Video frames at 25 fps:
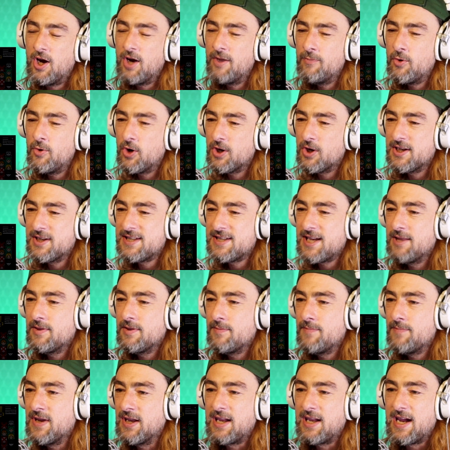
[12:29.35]
I'm not going to
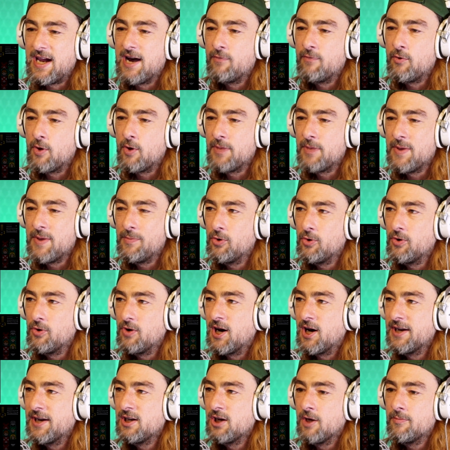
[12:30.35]
take the mick out of what people
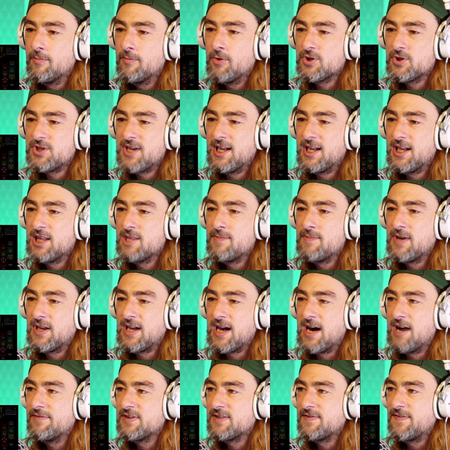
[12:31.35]
look like. You know, I'm not taking the
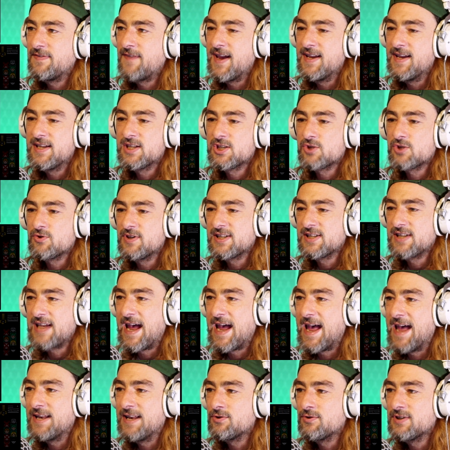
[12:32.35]
mick out of his face or his
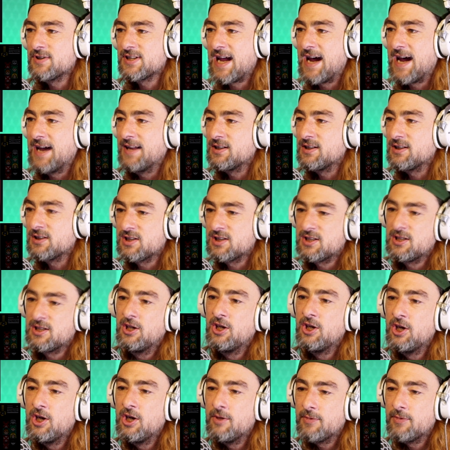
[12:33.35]
head or his hands.
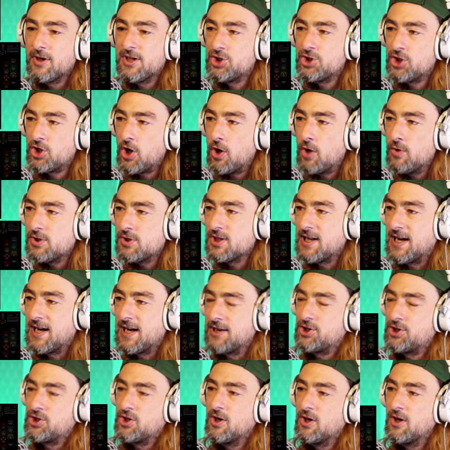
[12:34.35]
But he's chosen
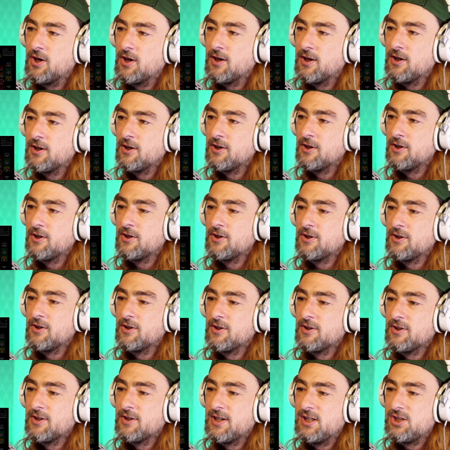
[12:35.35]
that shirt.
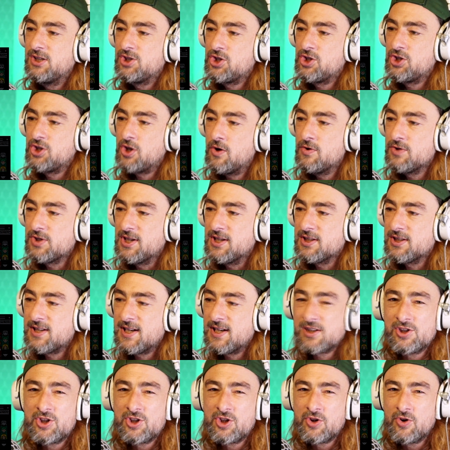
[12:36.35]
He's chosen it,
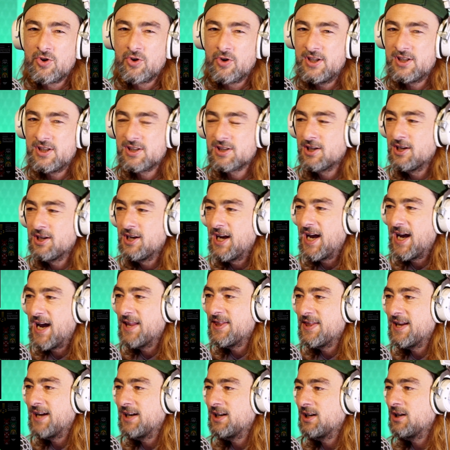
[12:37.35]
so that's a choice.
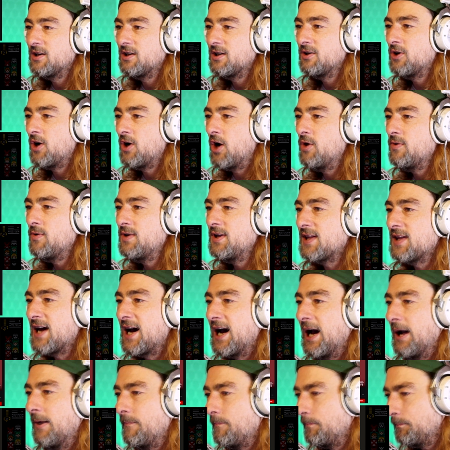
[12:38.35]
And then, not only
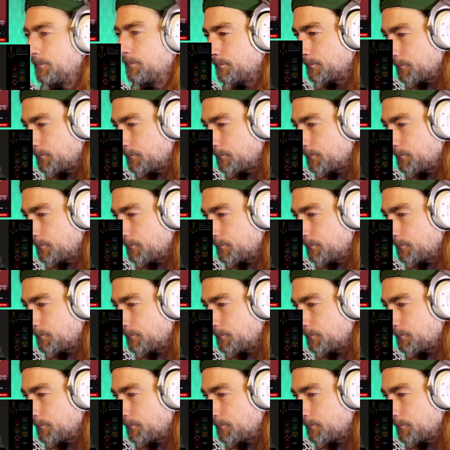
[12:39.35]
that,